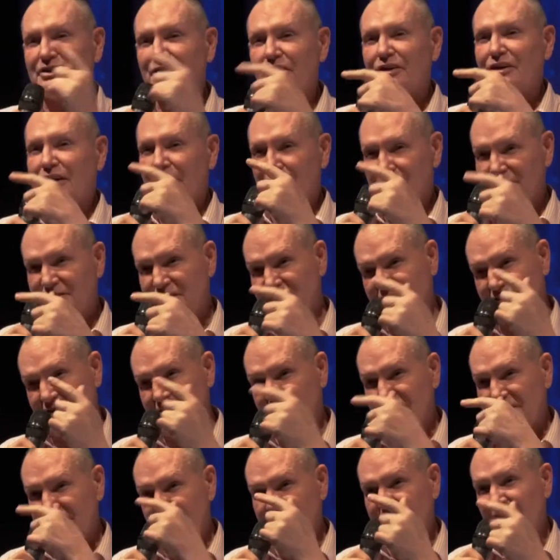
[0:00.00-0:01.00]
Maradona
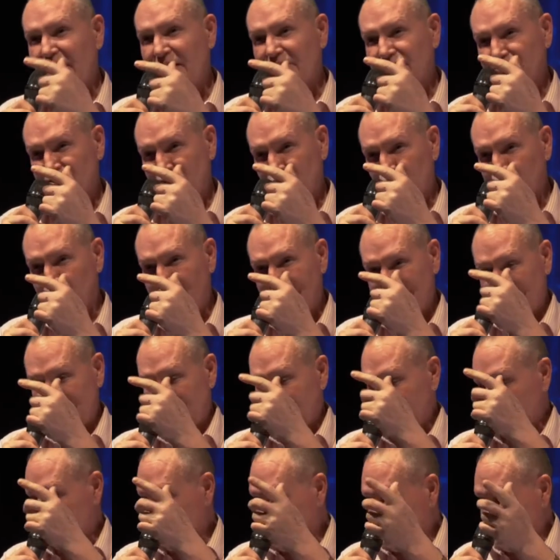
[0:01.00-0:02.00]
just said, you daft
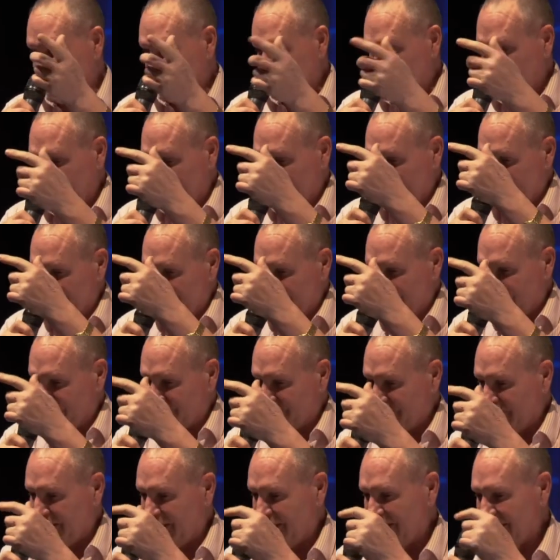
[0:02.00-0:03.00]
twat. No,
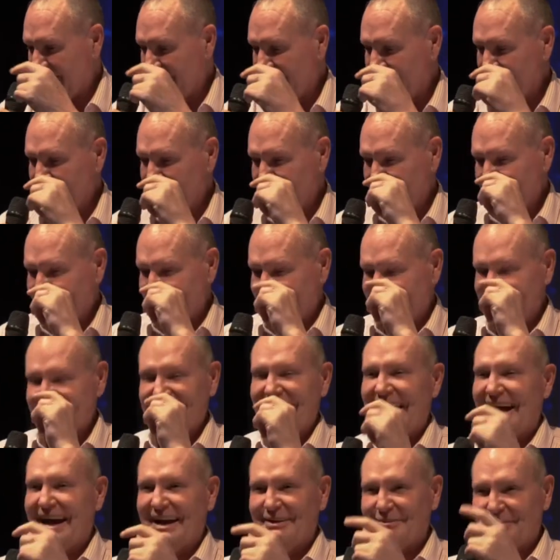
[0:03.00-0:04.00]
fucking,
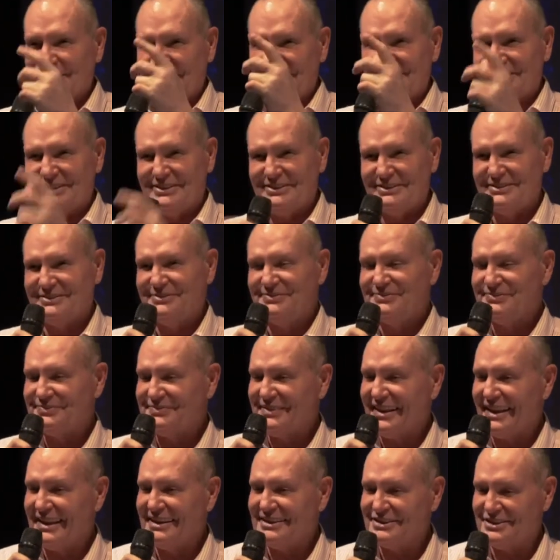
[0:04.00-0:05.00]
nah, I'm with John.